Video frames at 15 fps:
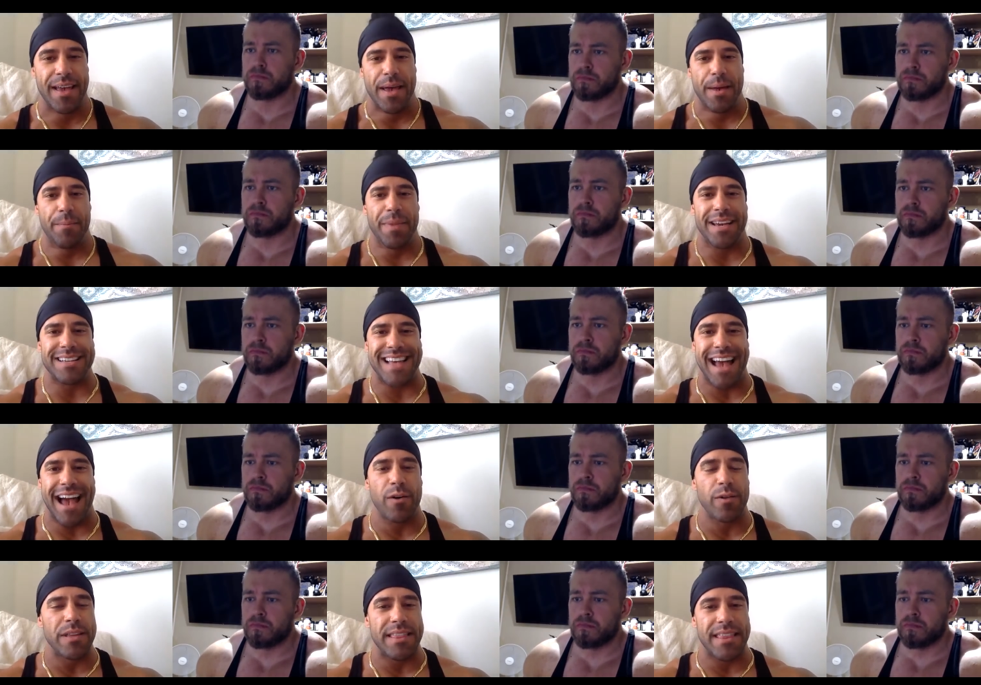Speaker 1: because
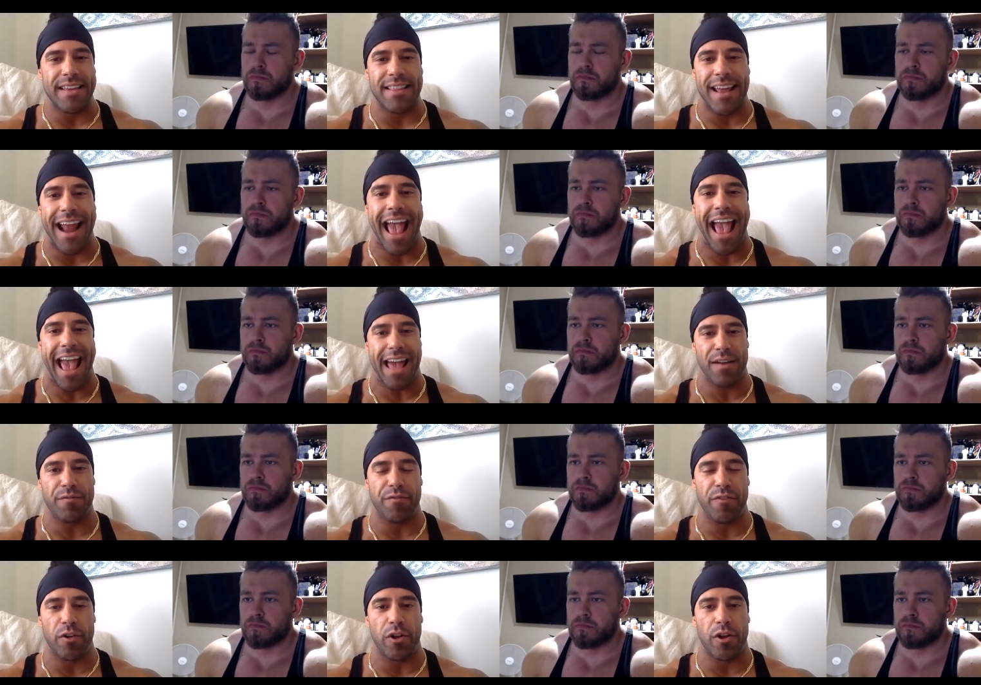I only think that a
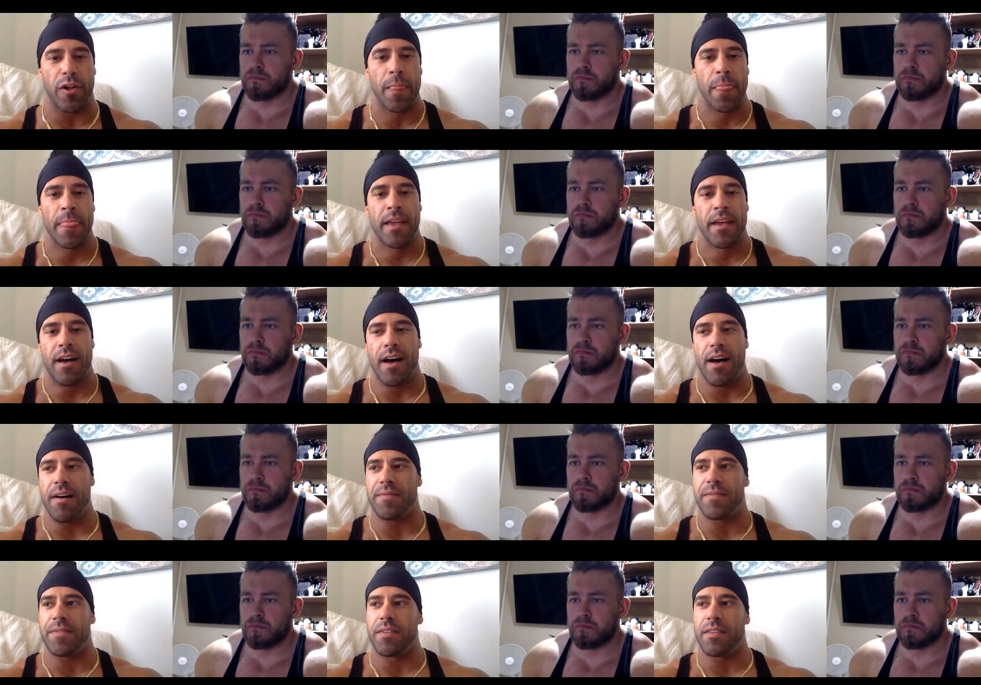handful
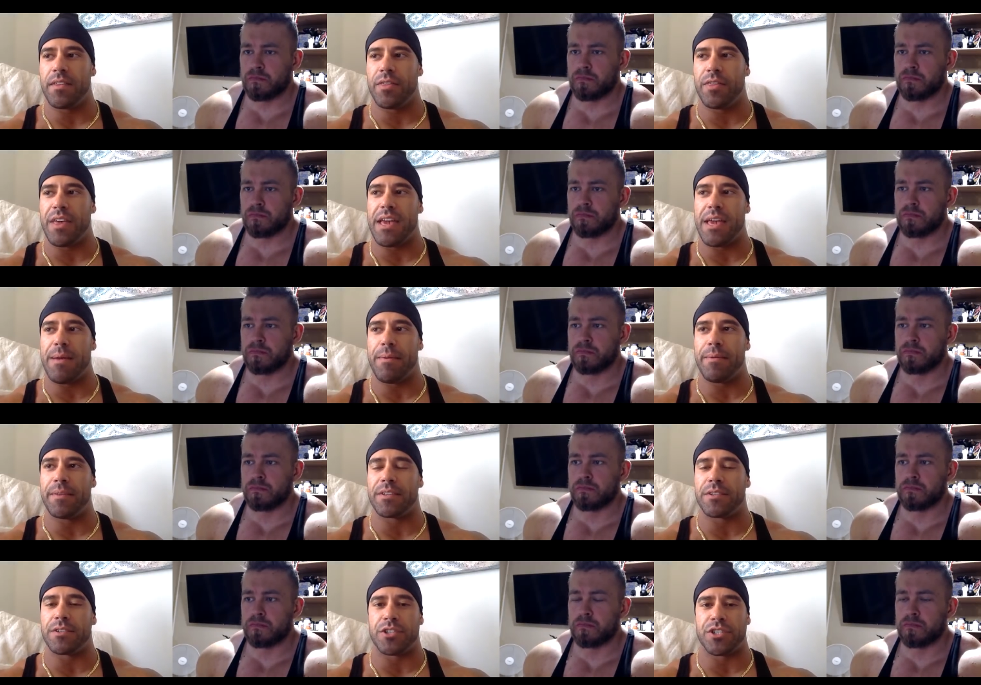of the
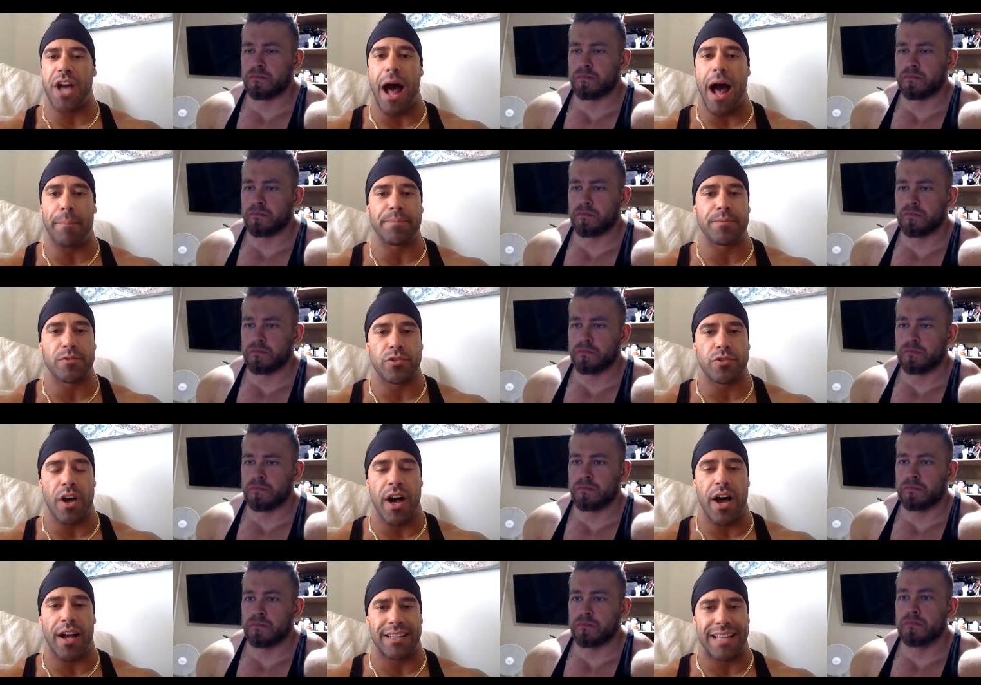top
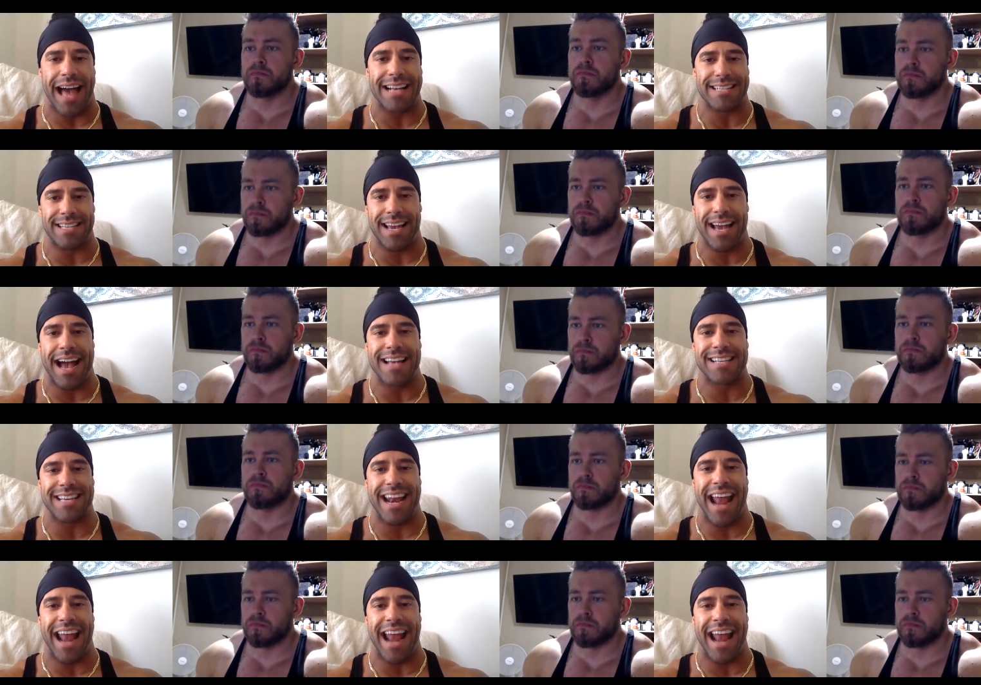uh, classic guys can